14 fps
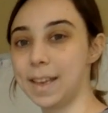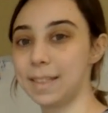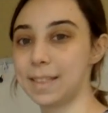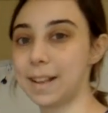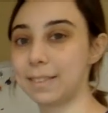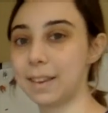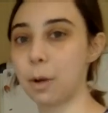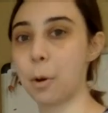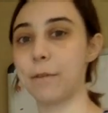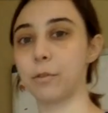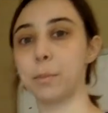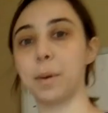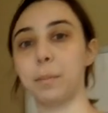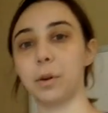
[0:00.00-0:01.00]
That's how
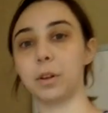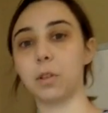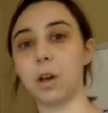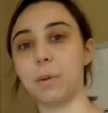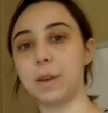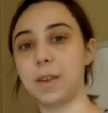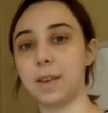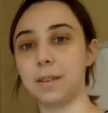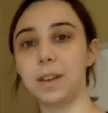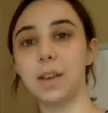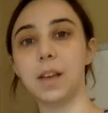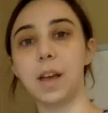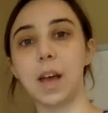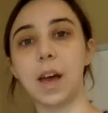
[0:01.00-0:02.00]
I've remembered low E.
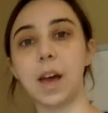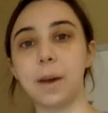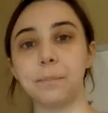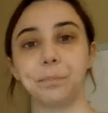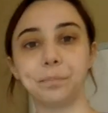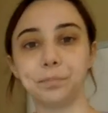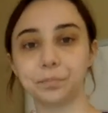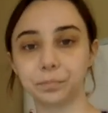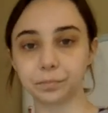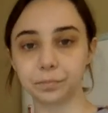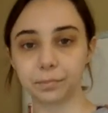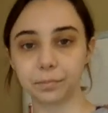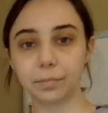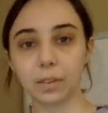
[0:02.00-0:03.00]

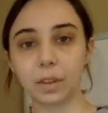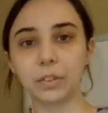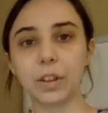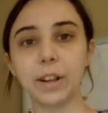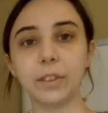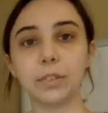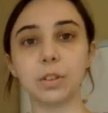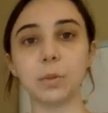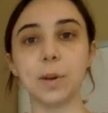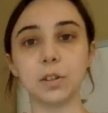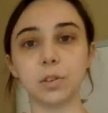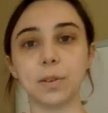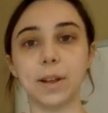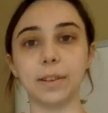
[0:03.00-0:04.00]
So that's the
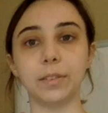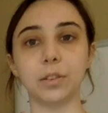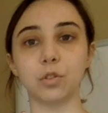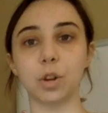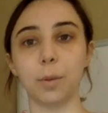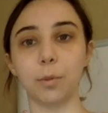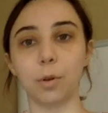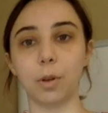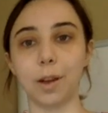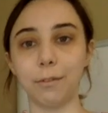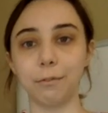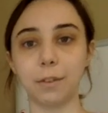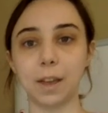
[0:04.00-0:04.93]
ledger lines in the treble clef,